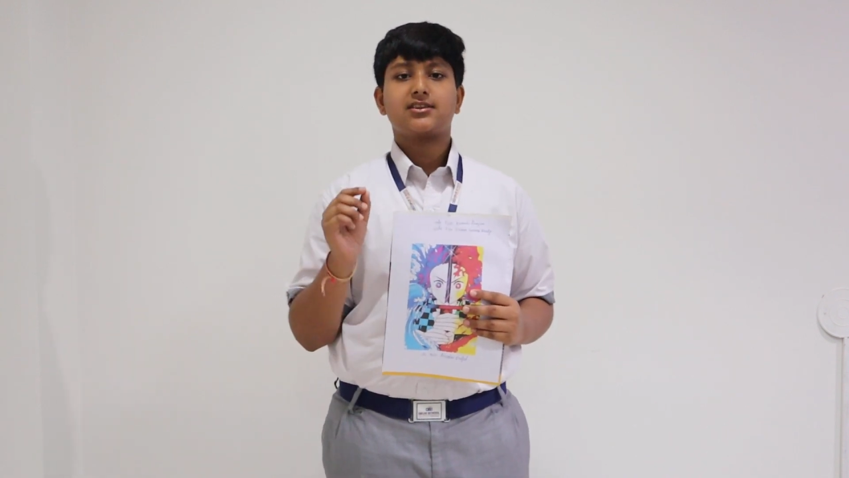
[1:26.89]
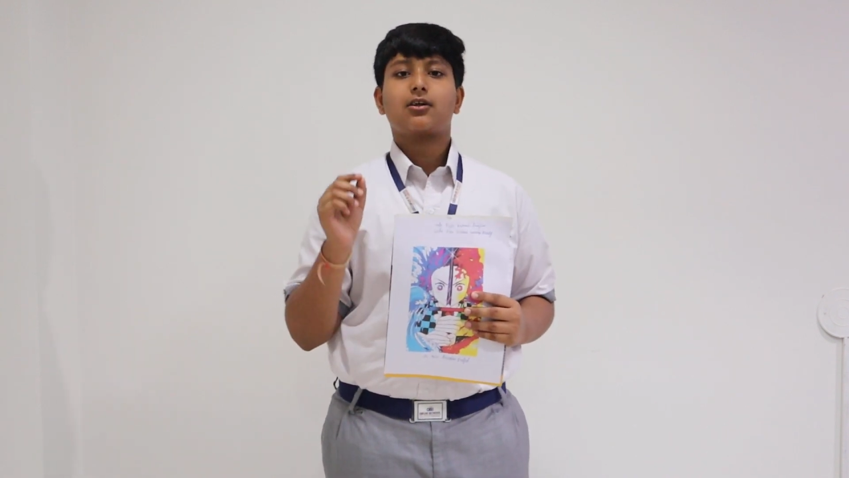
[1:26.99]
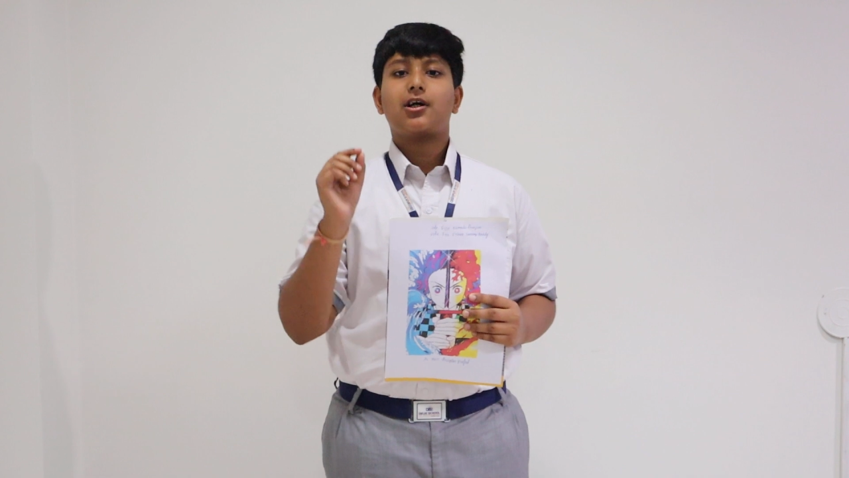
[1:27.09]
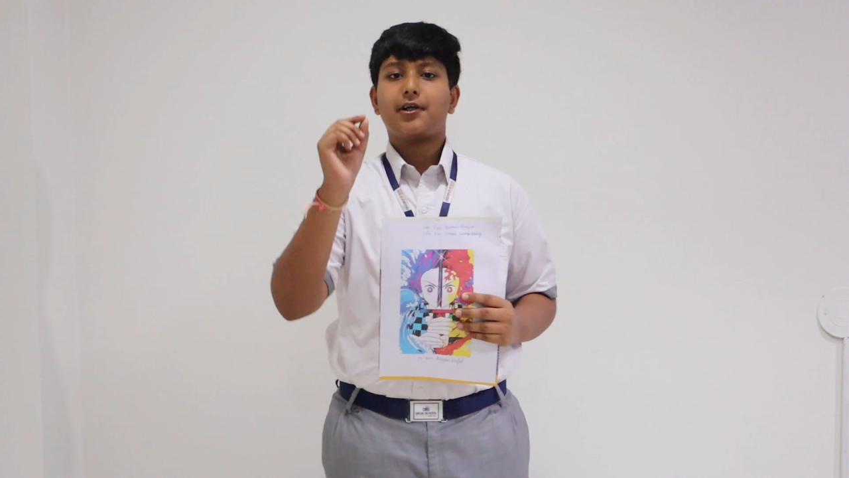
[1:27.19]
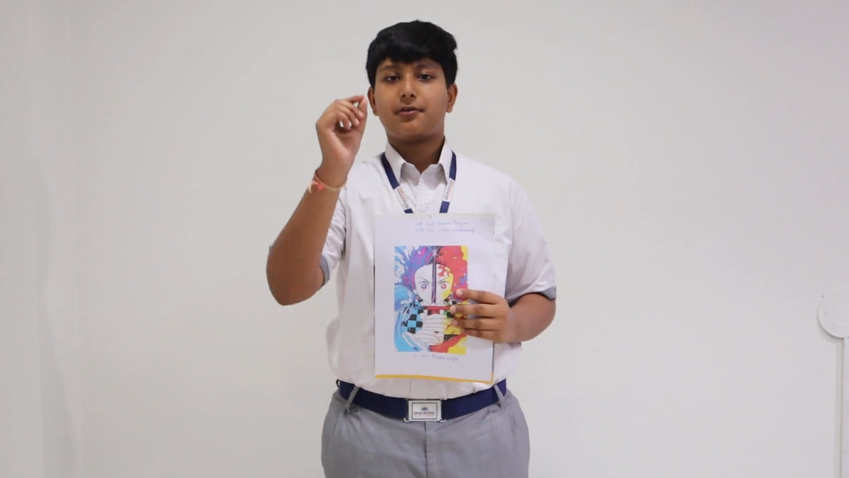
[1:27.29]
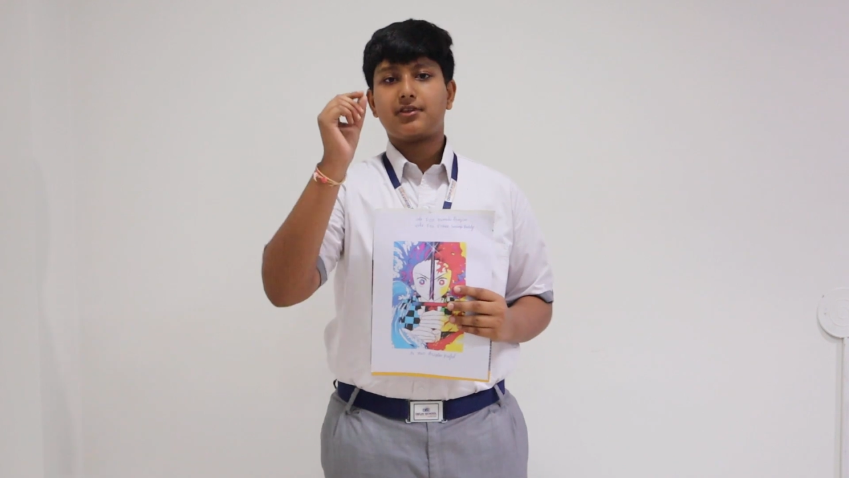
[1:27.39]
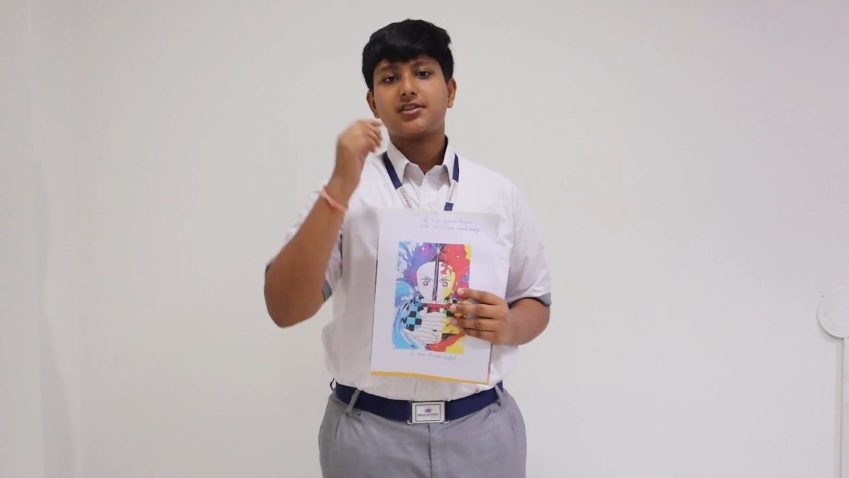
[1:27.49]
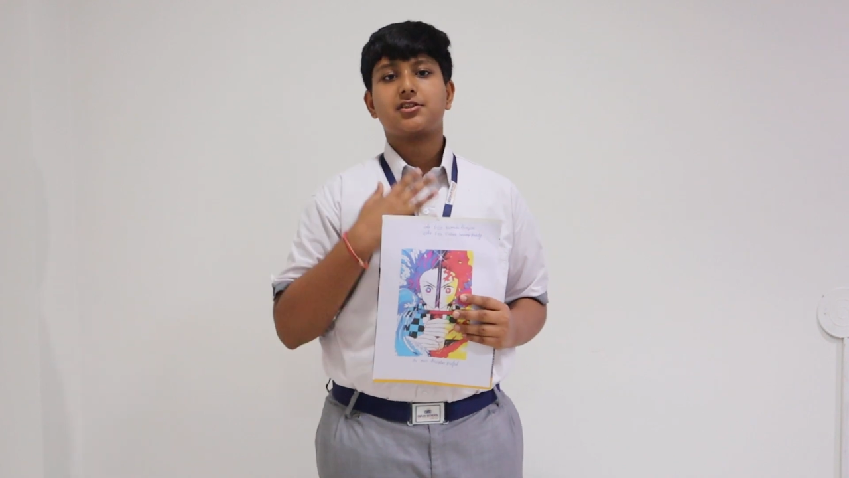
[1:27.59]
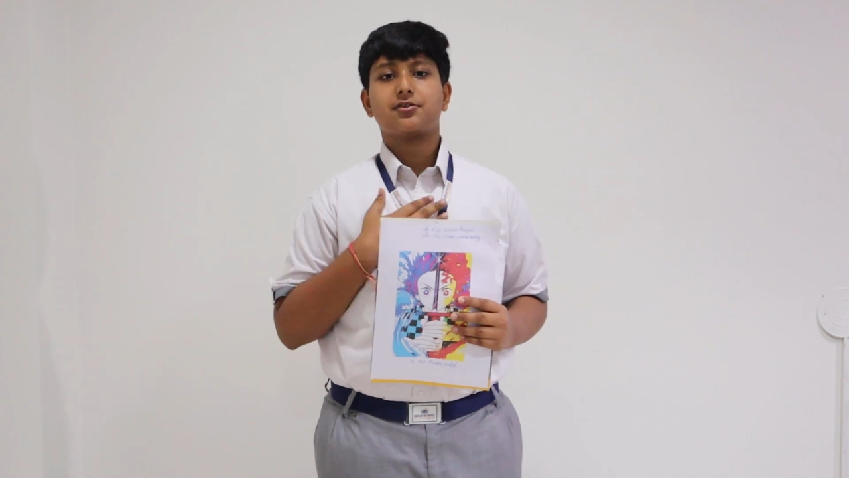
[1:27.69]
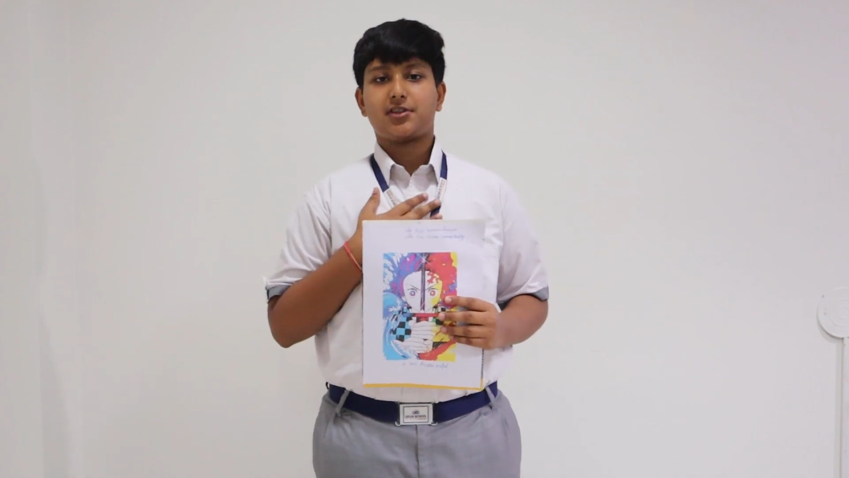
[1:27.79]
according to the
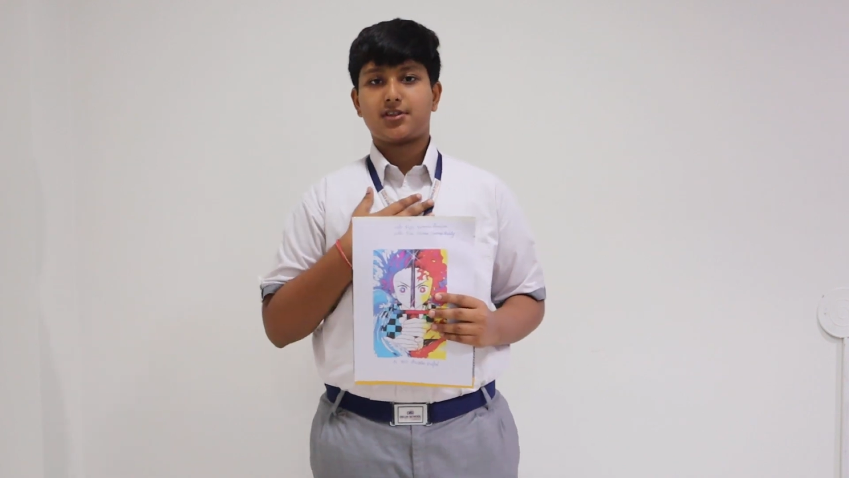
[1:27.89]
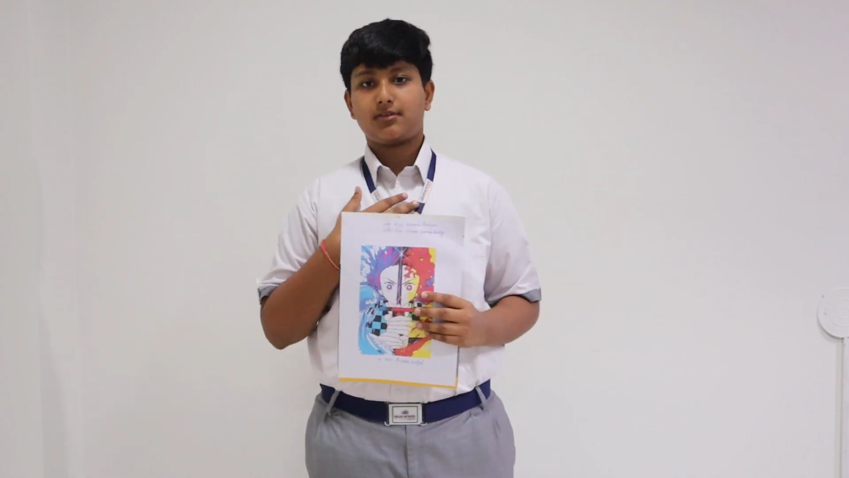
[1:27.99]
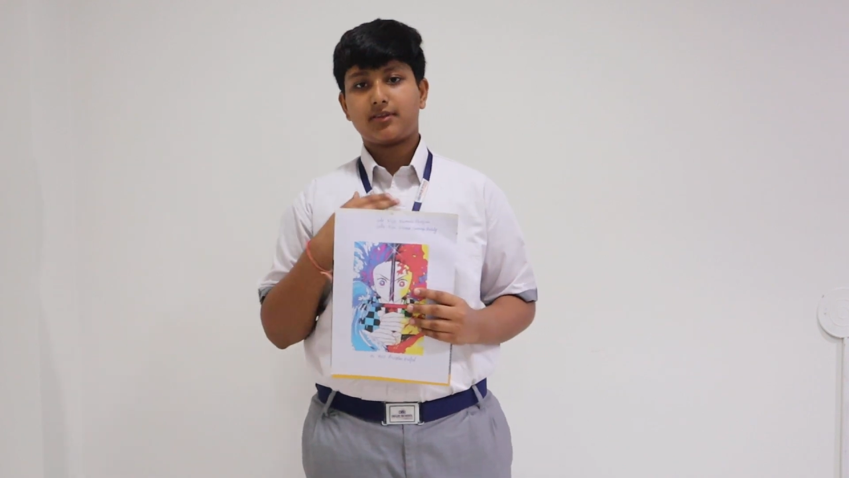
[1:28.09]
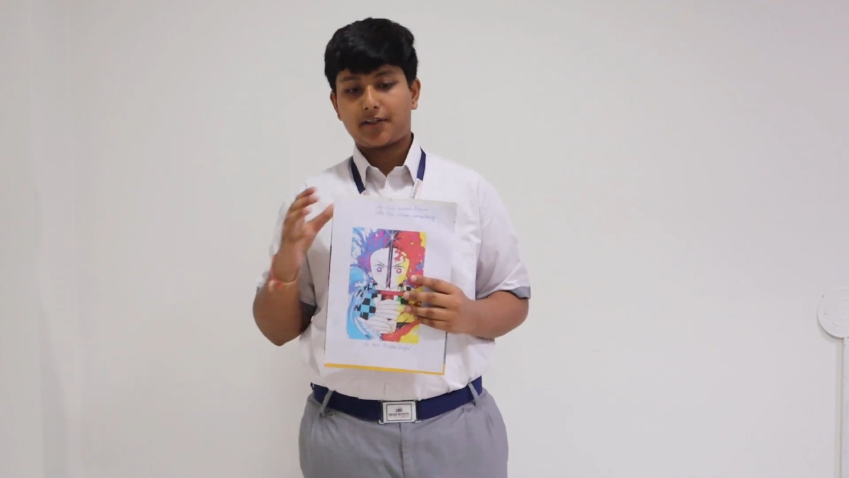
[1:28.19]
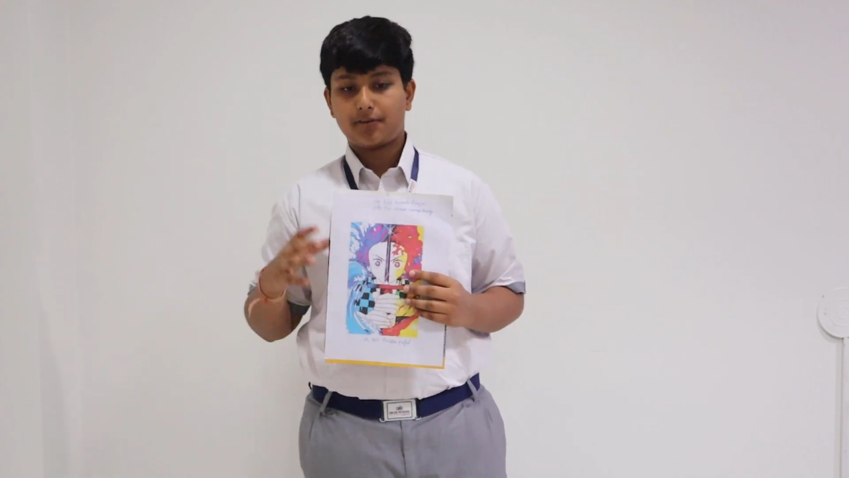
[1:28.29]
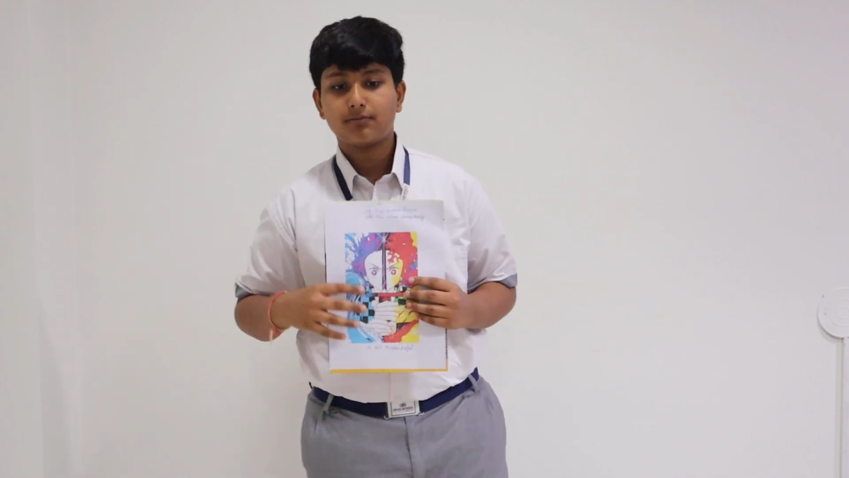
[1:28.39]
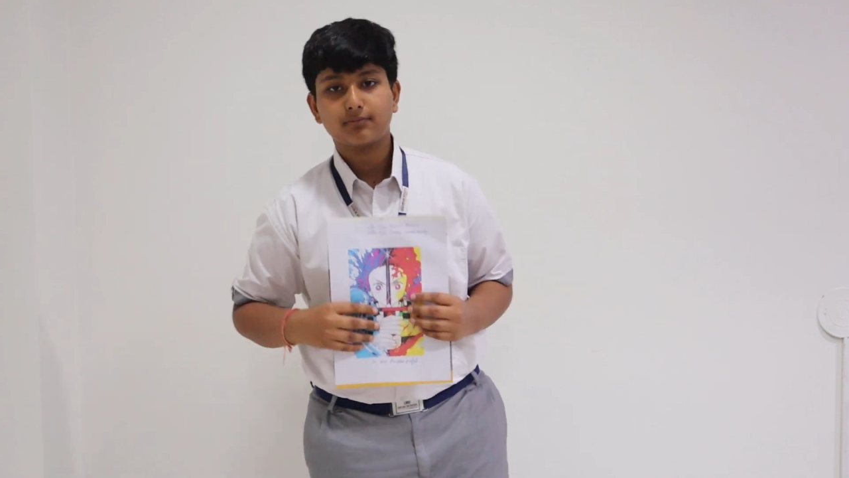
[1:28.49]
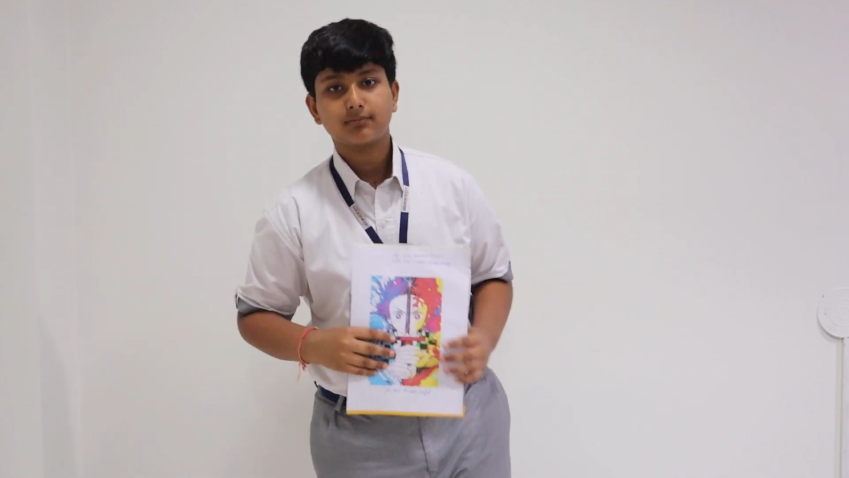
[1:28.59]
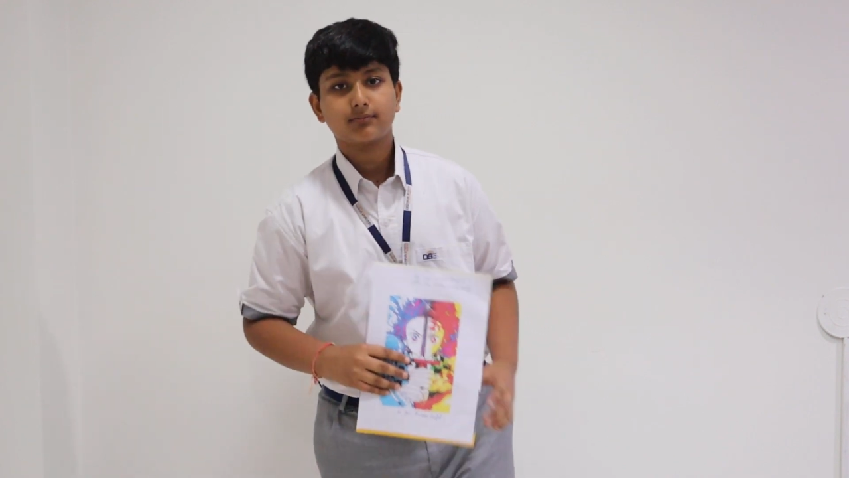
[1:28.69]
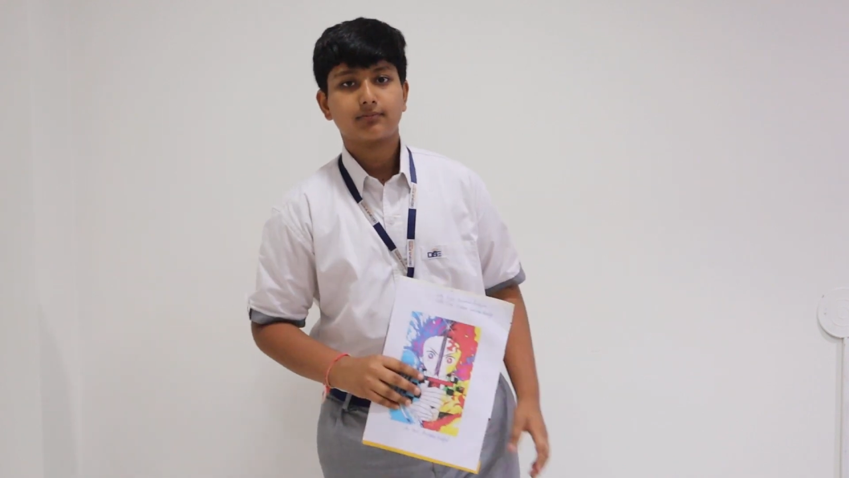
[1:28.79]
situation. Thank you.